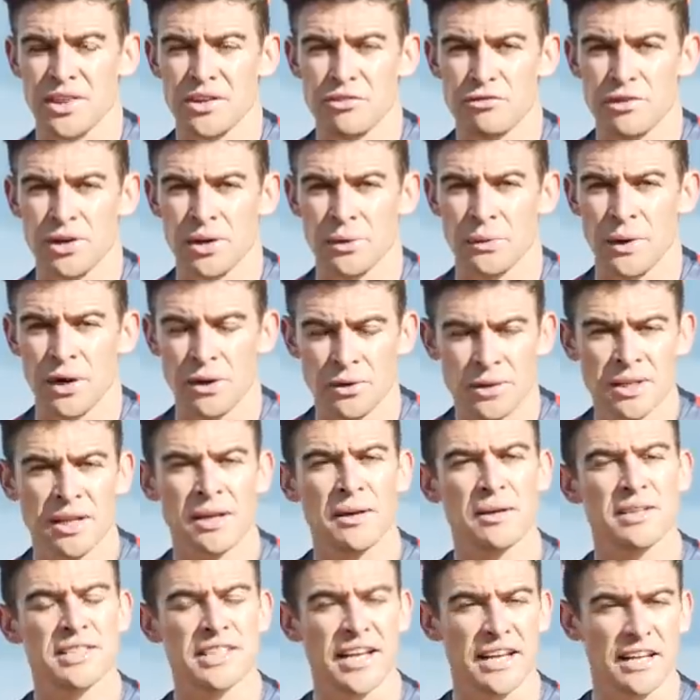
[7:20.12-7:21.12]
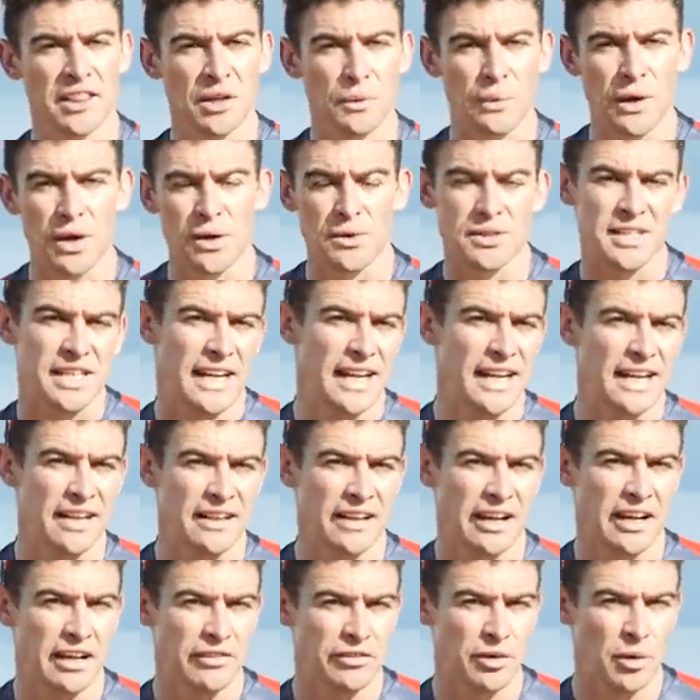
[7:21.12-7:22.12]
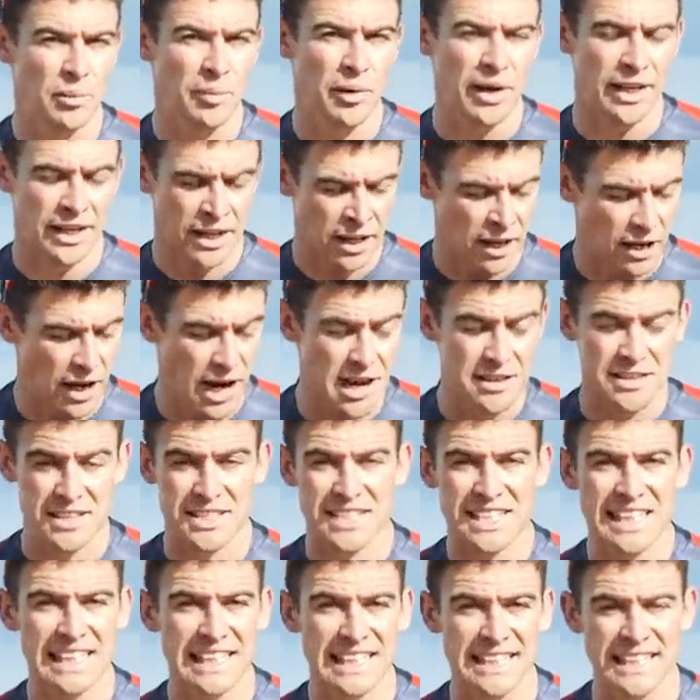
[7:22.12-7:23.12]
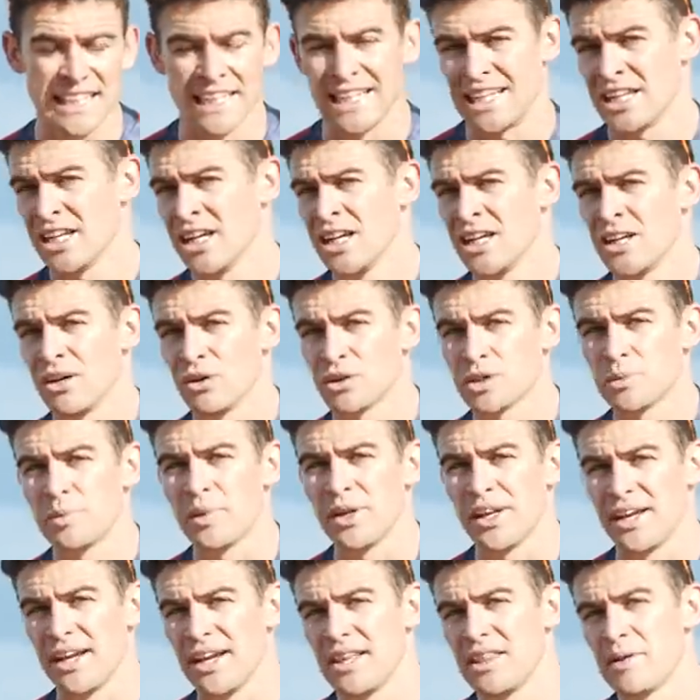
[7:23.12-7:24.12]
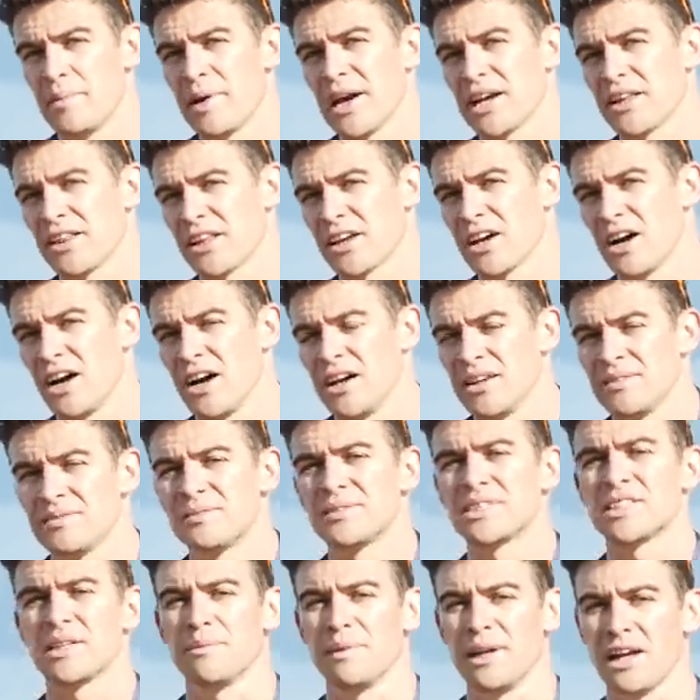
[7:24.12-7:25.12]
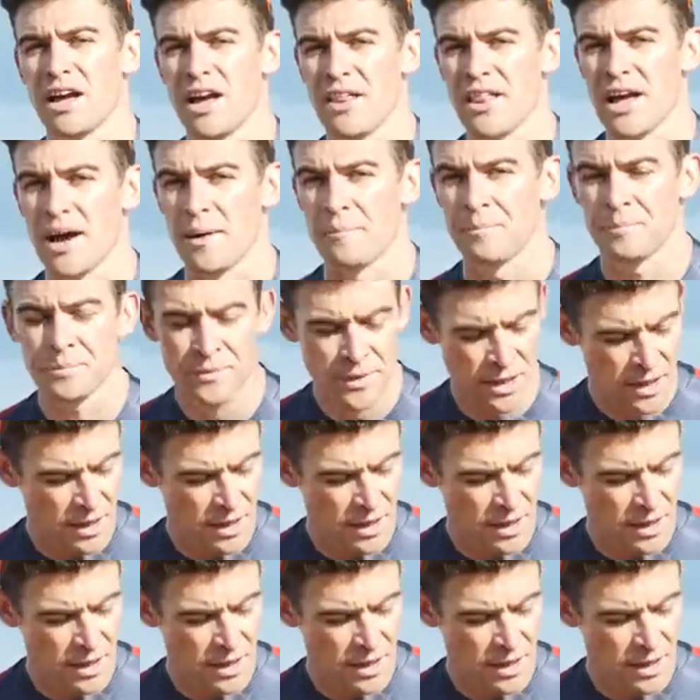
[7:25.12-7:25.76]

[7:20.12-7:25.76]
in the real world. Taking the wheels in and out of your bike, either to clean it or to put it in the back of the car, something like that.